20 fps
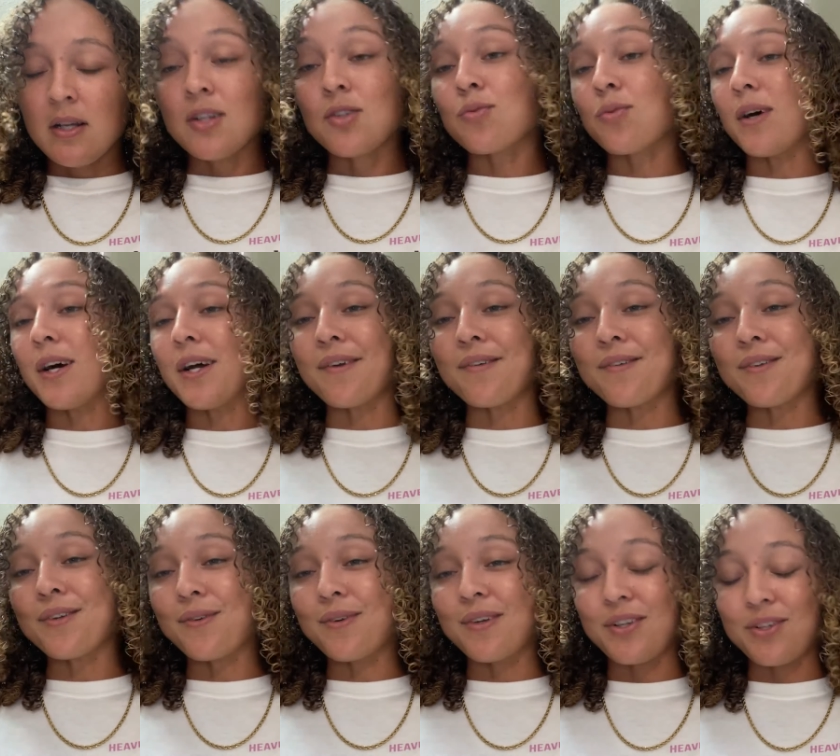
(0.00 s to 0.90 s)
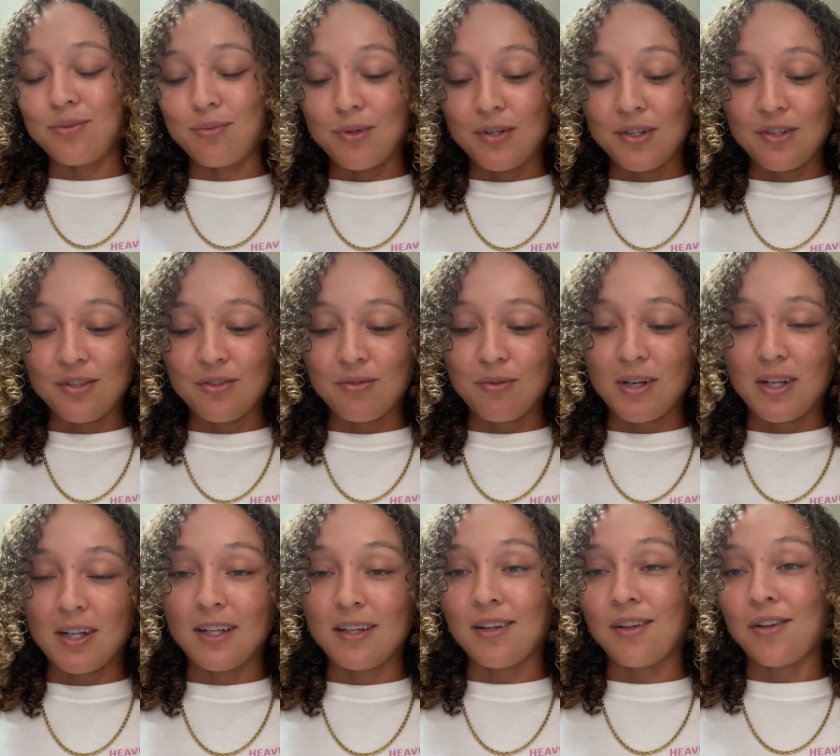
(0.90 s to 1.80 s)
That's why I don't do it as much. That's why
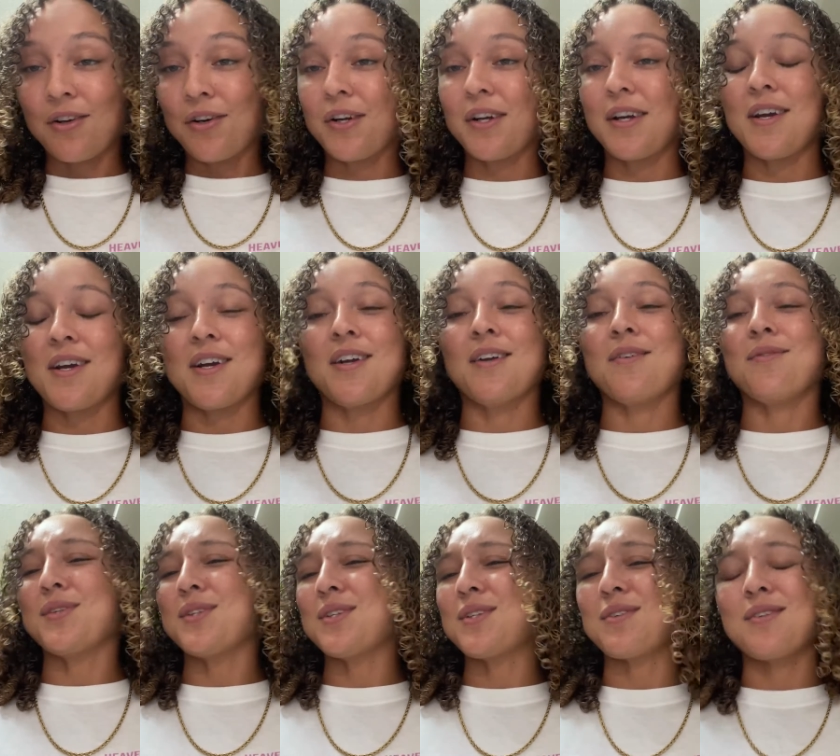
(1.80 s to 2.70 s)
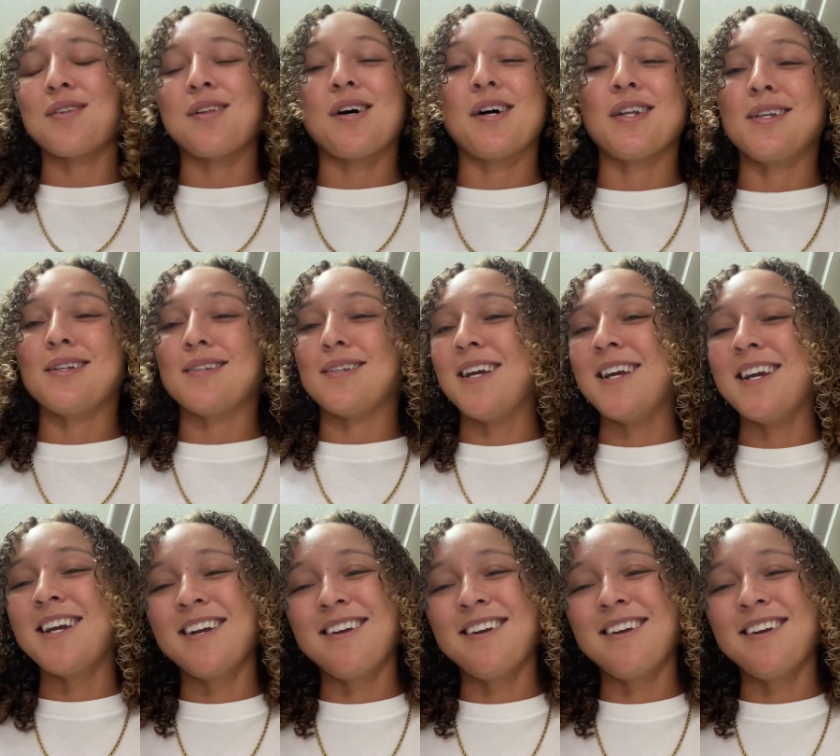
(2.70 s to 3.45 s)
I like the lawn care. It's a lot easier.